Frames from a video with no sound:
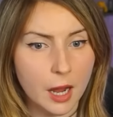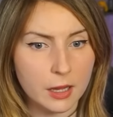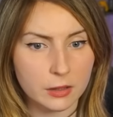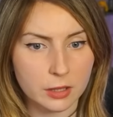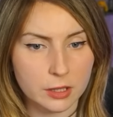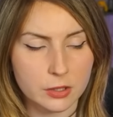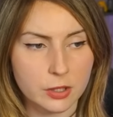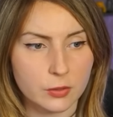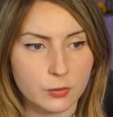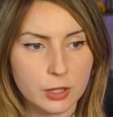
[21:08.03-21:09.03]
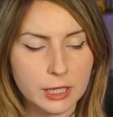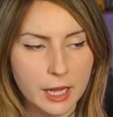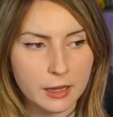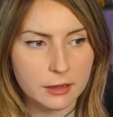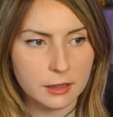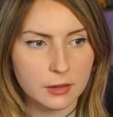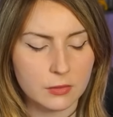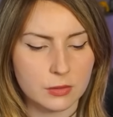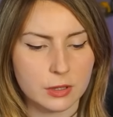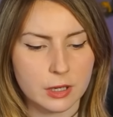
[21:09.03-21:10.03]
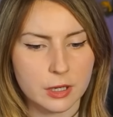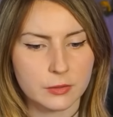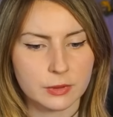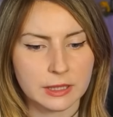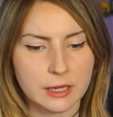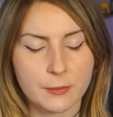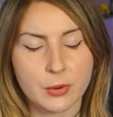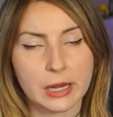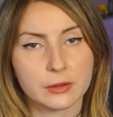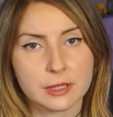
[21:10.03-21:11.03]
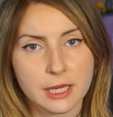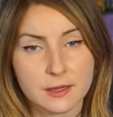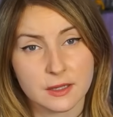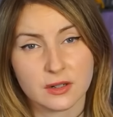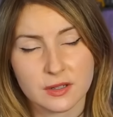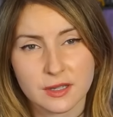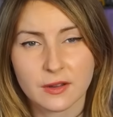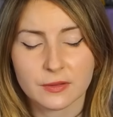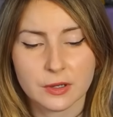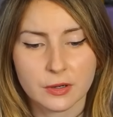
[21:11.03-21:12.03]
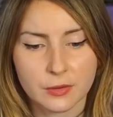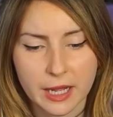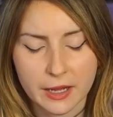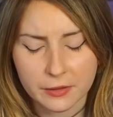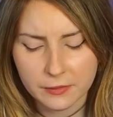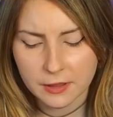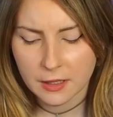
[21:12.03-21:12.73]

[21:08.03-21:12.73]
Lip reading: either in her work ethic or her really not prioritizing herself and her own health.